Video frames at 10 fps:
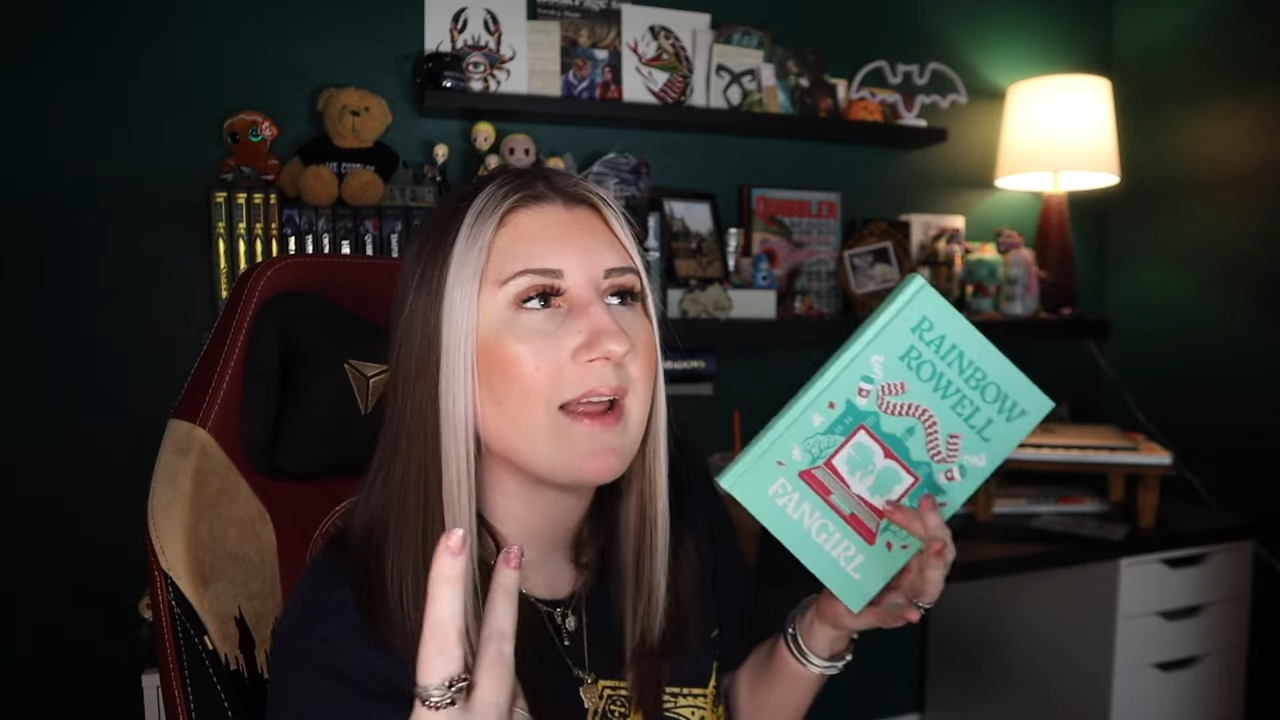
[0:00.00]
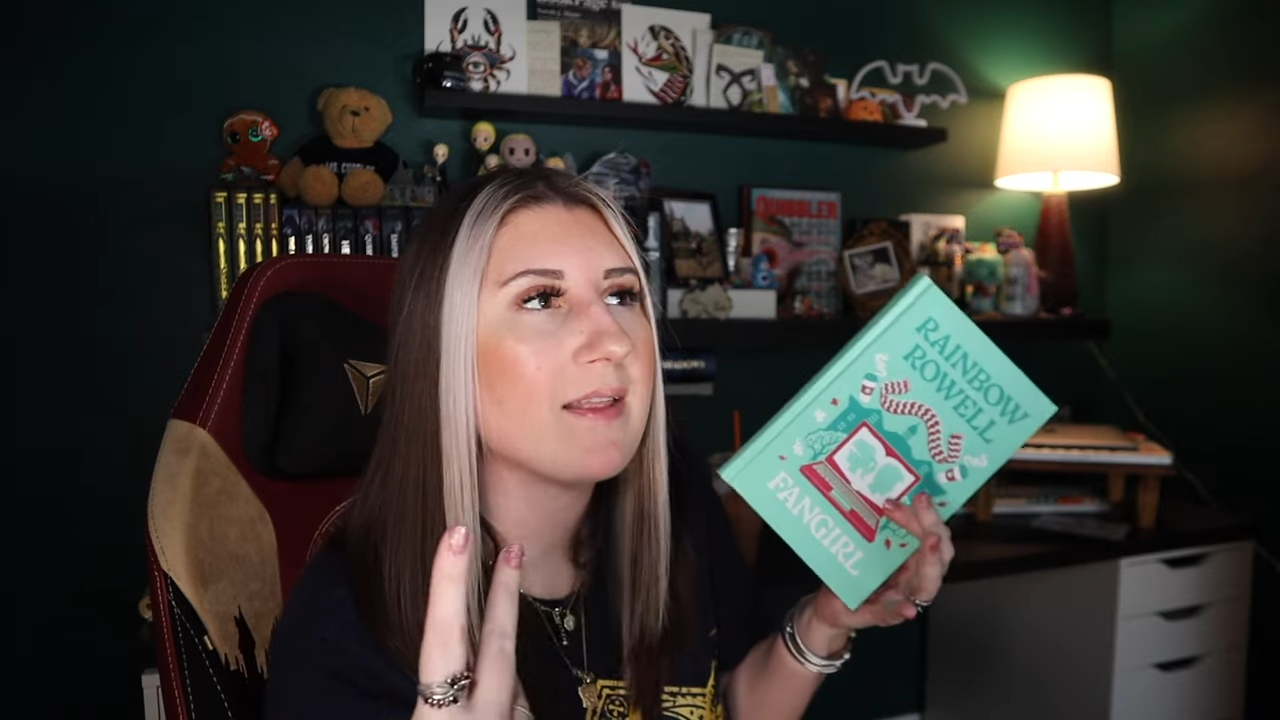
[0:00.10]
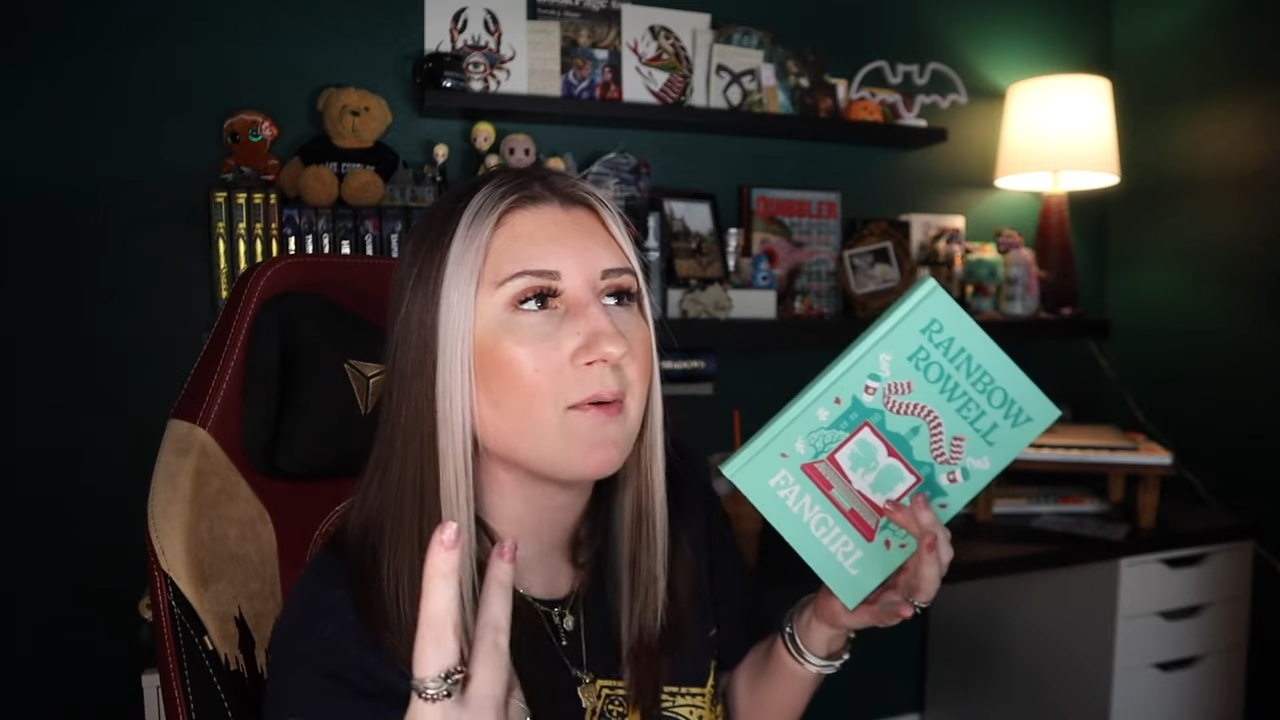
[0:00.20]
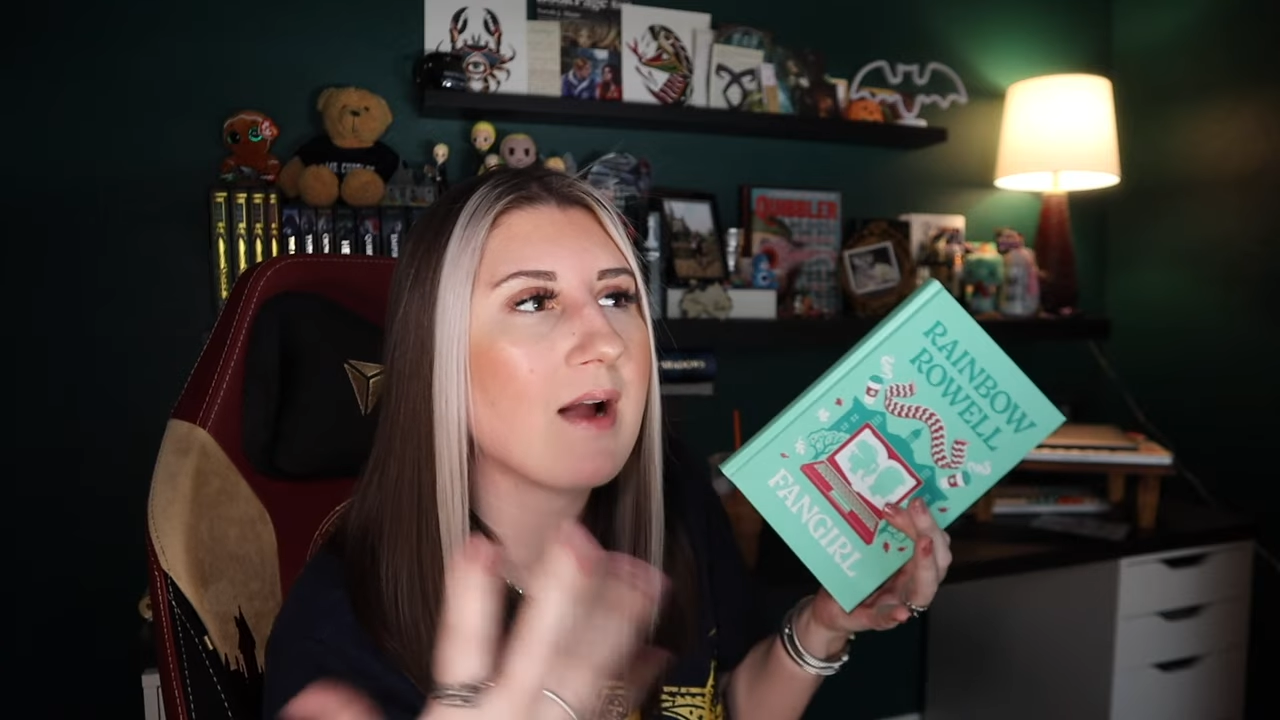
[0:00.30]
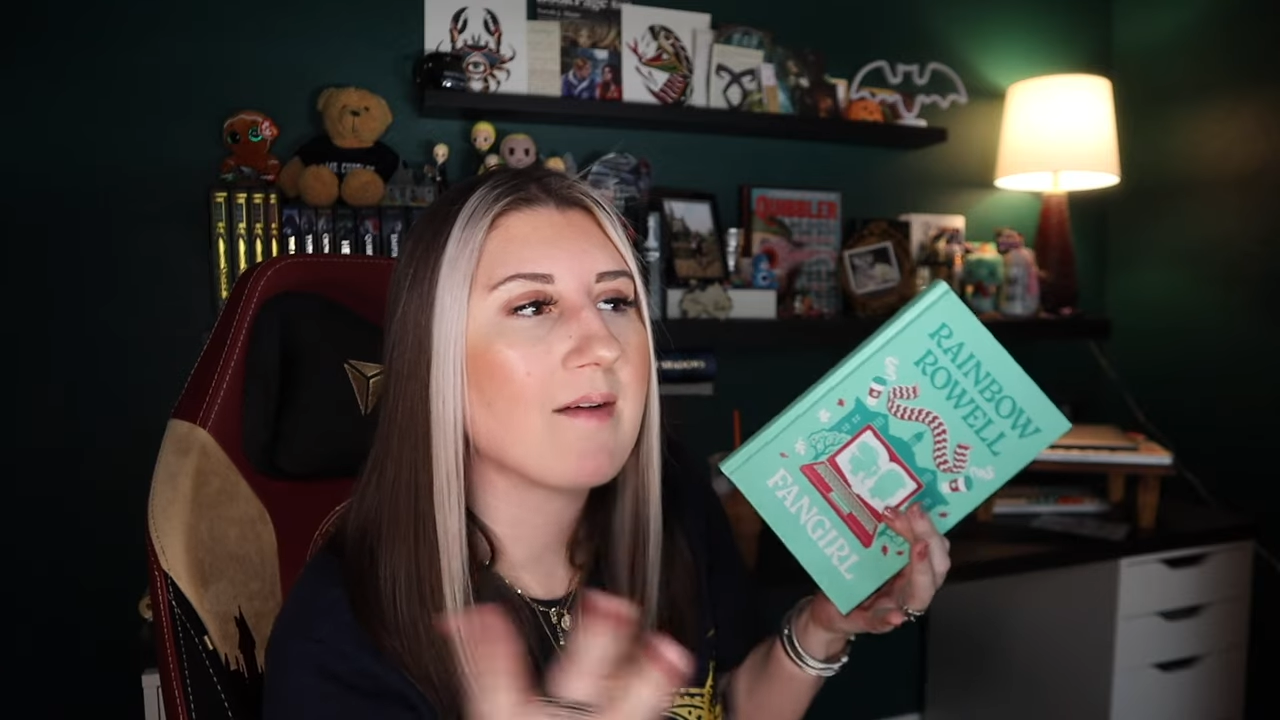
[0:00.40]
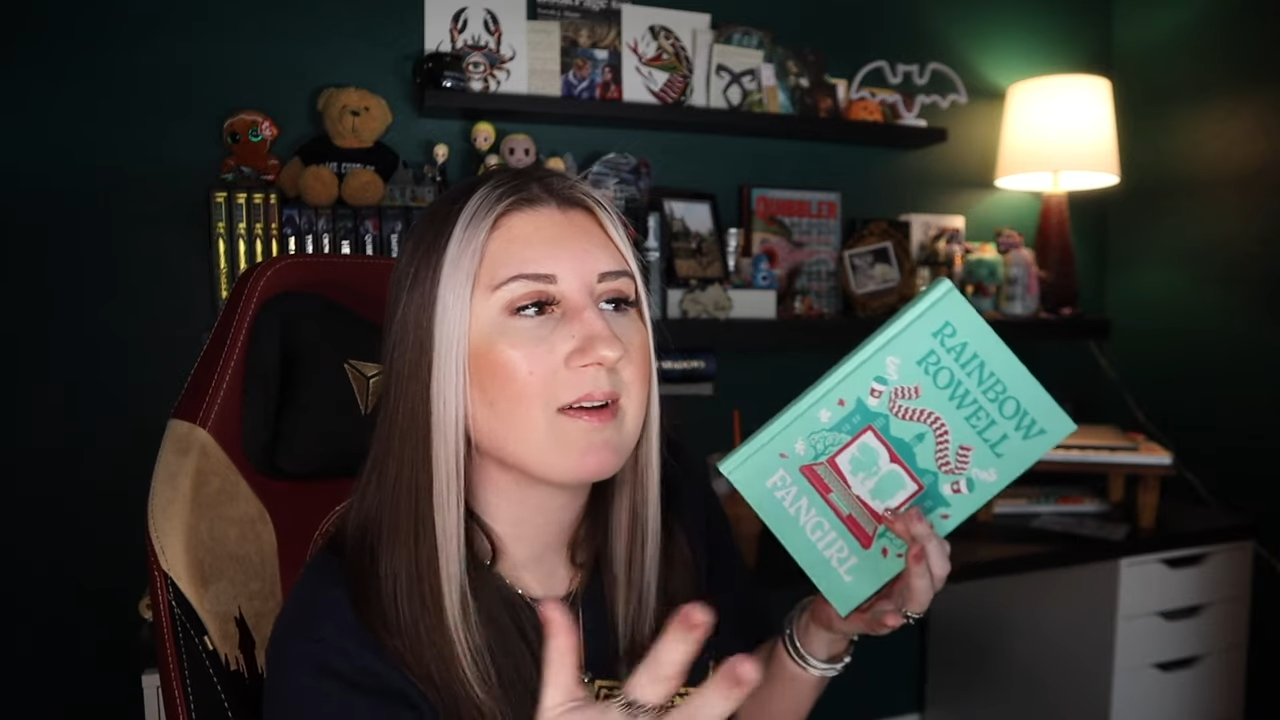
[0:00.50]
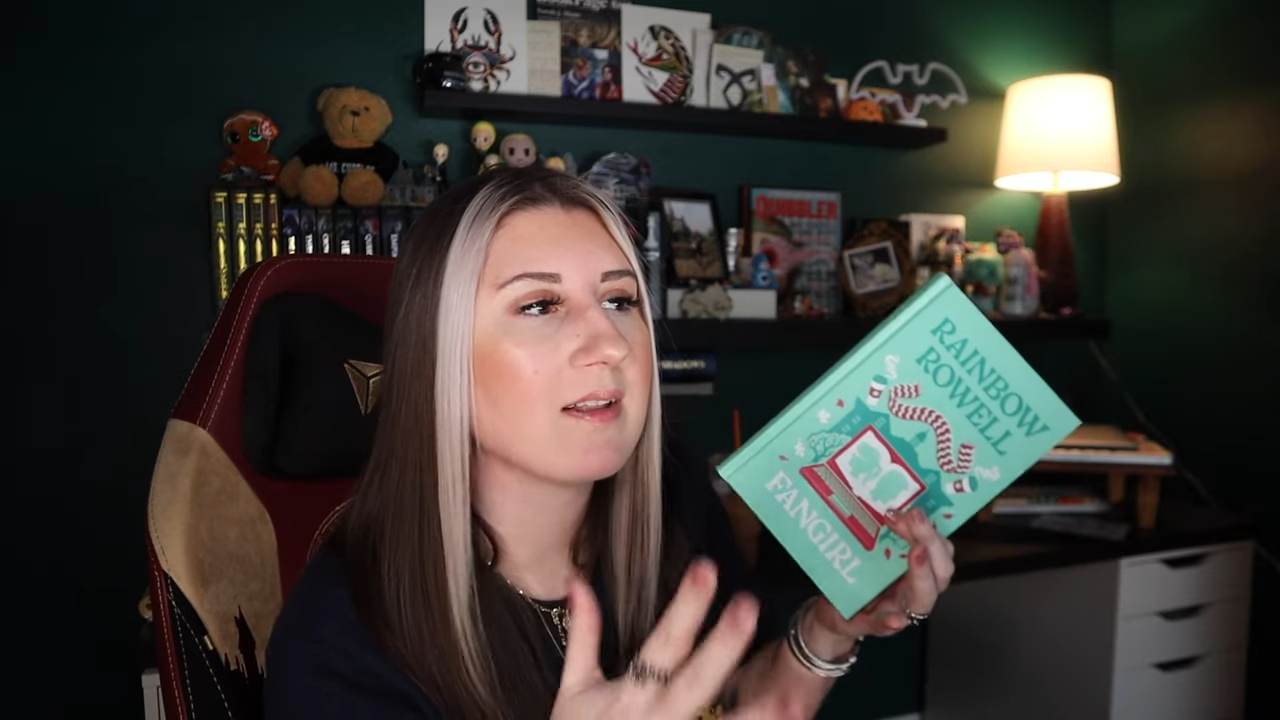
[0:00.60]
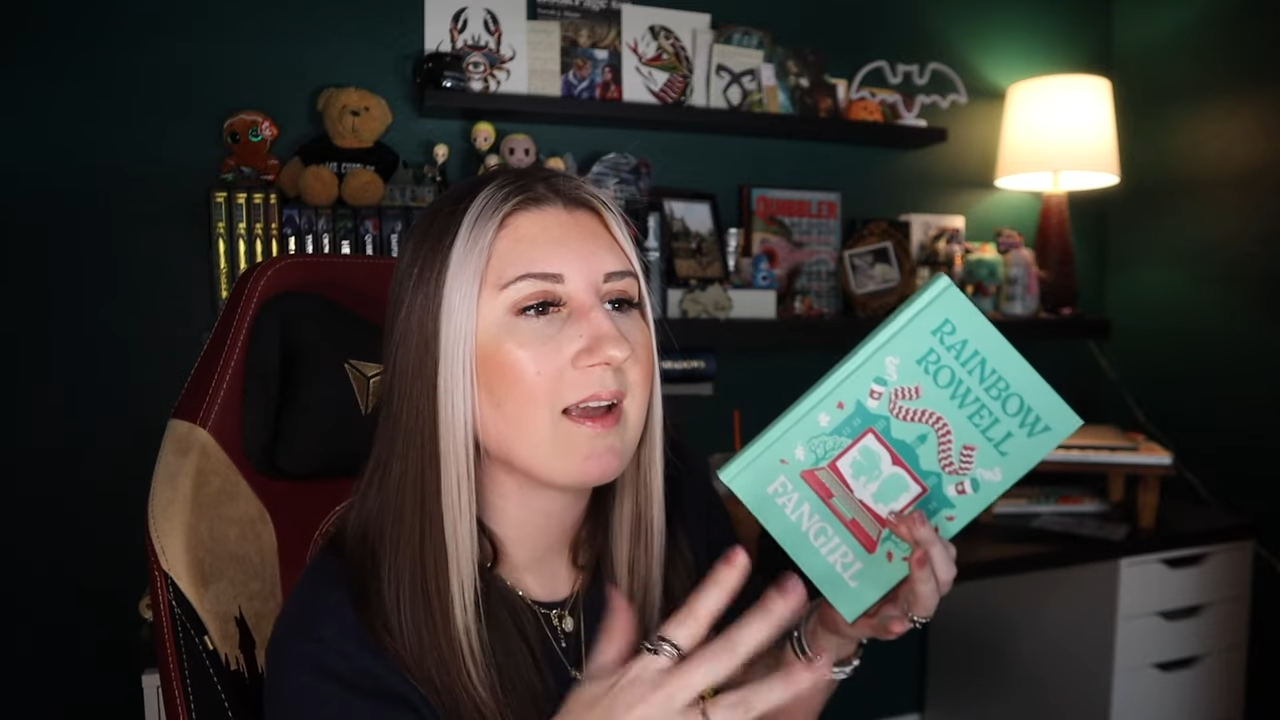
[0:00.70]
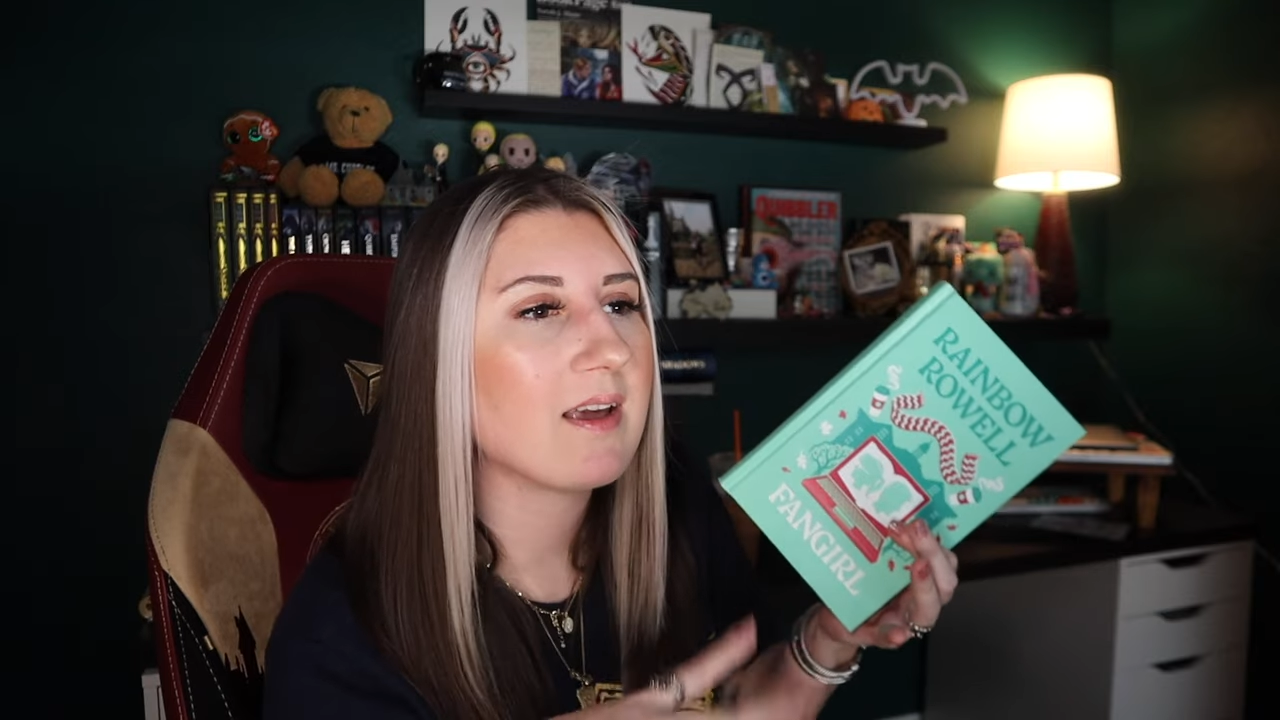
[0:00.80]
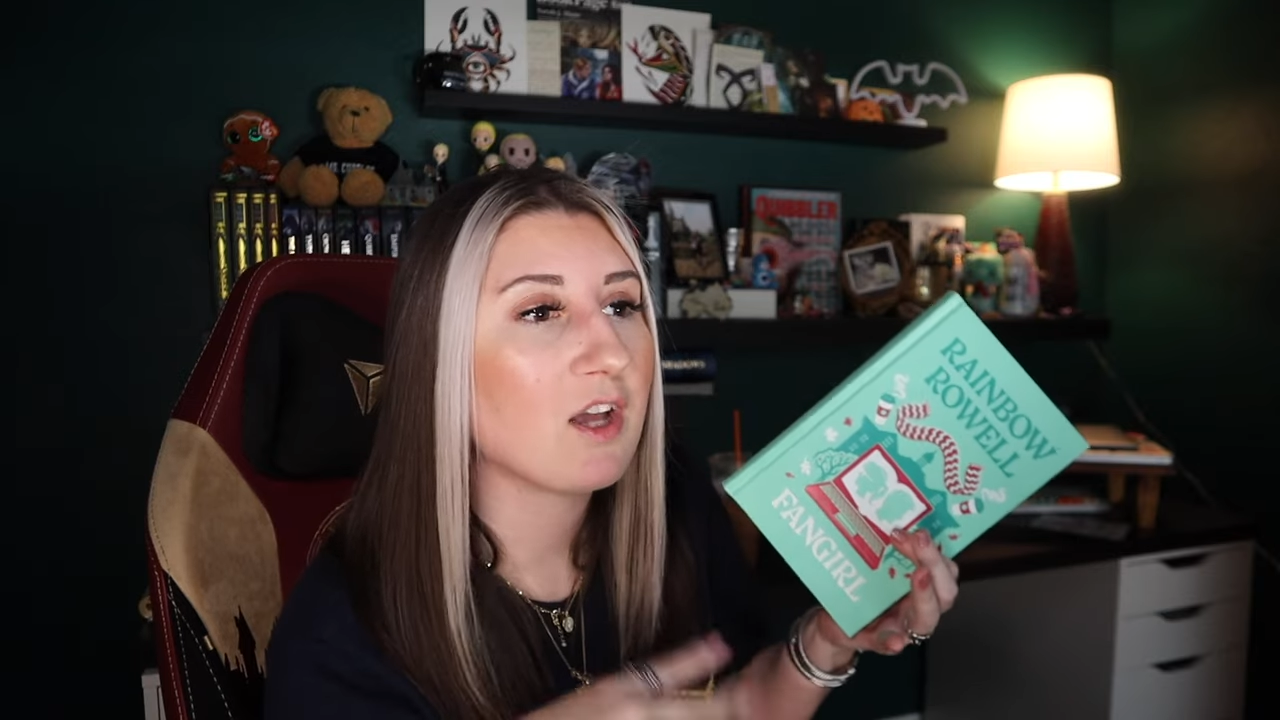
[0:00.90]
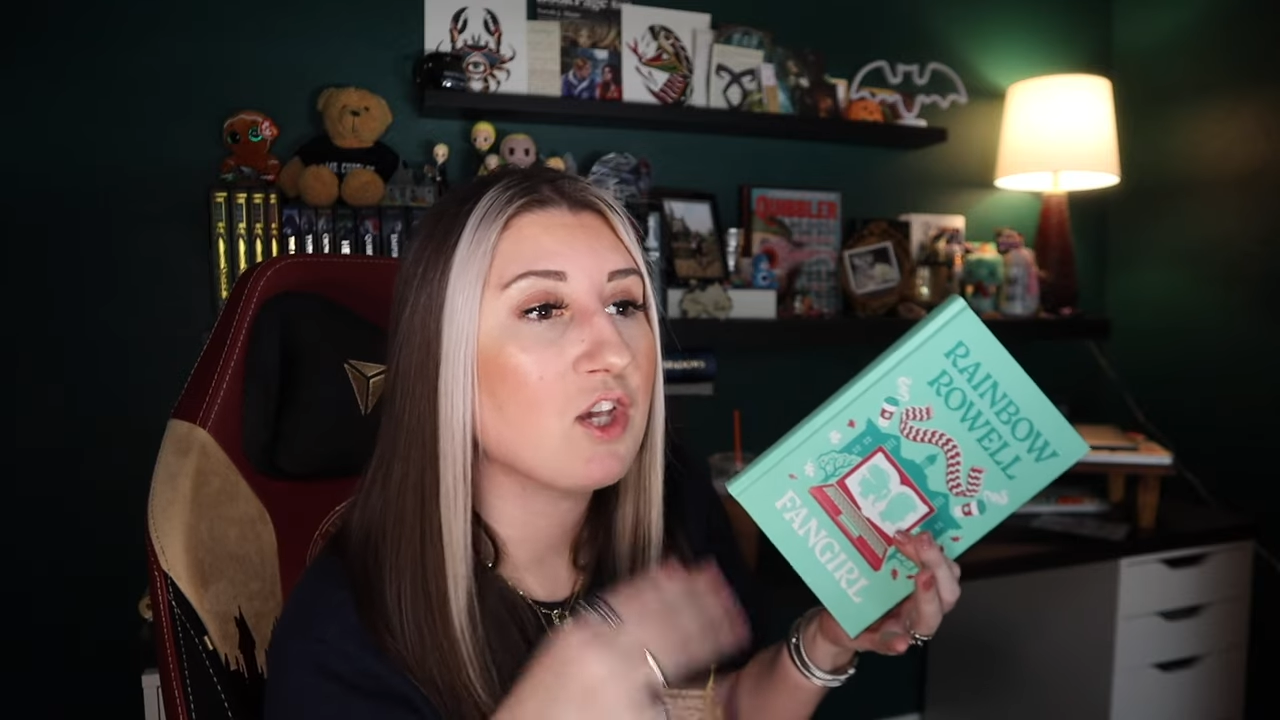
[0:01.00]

and they were having like a